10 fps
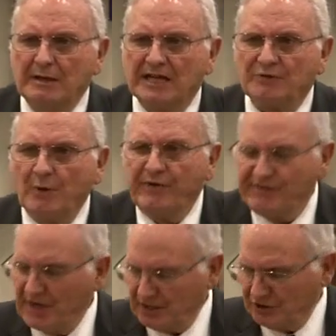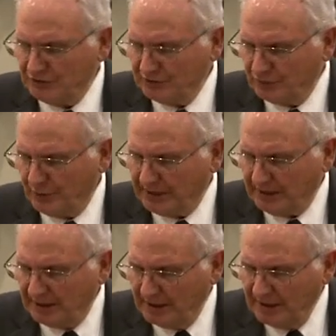That's where we've gotten to in
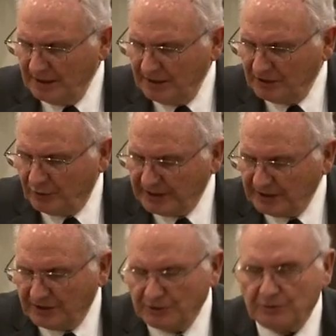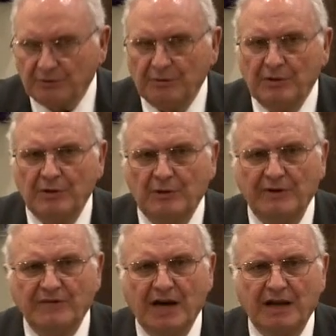2022.
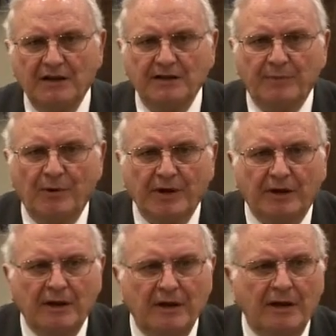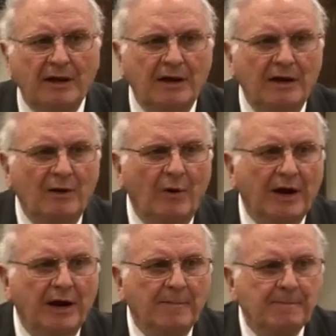We've gotten to the point
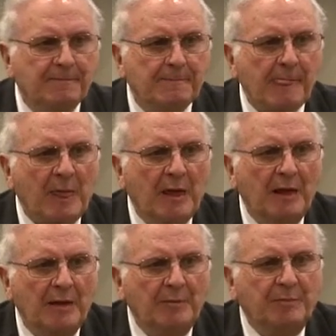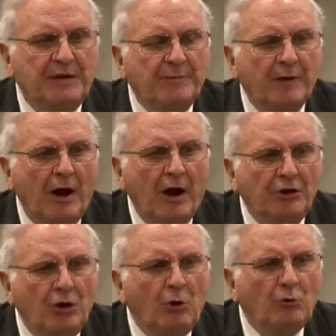where people are
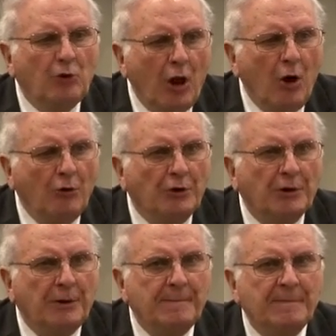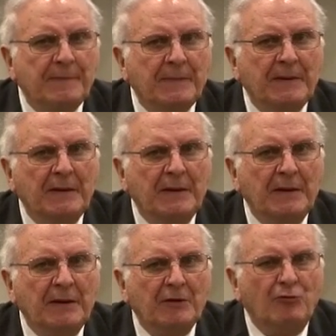no longer
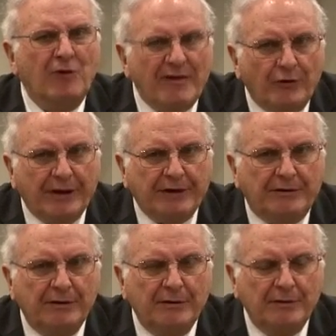reverent.